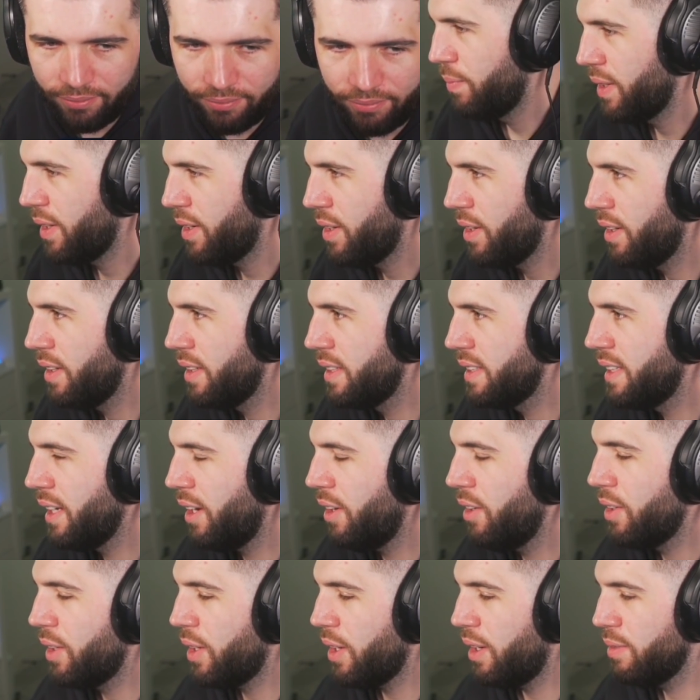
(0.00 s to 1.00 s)
Because
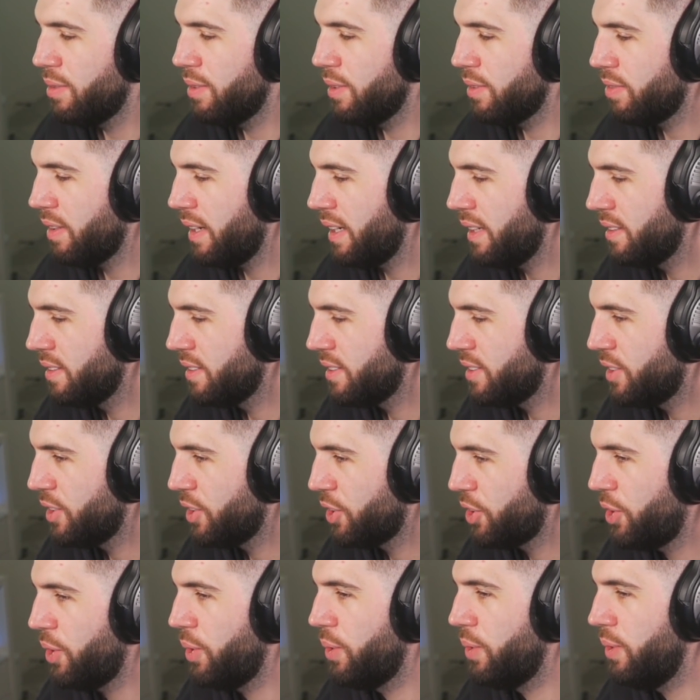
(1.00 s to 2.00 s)
on Golf with Friends, to
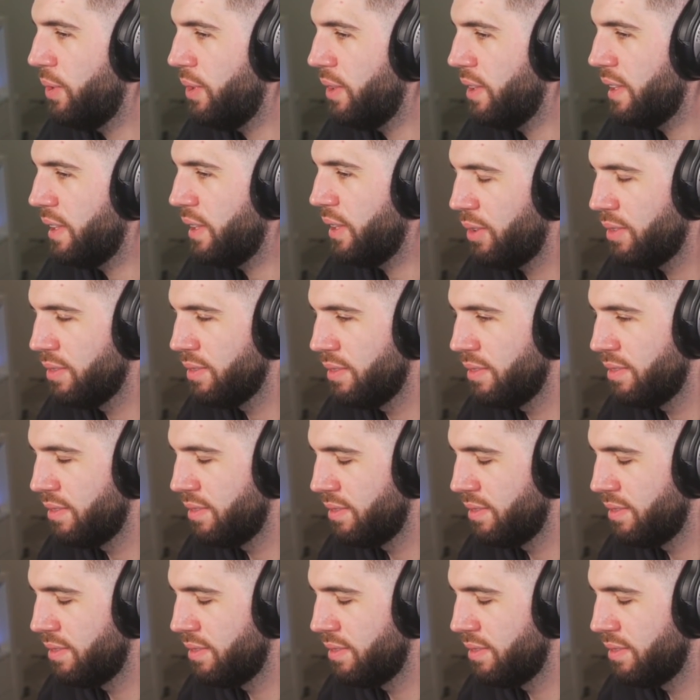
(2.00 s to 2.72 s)
shoot, you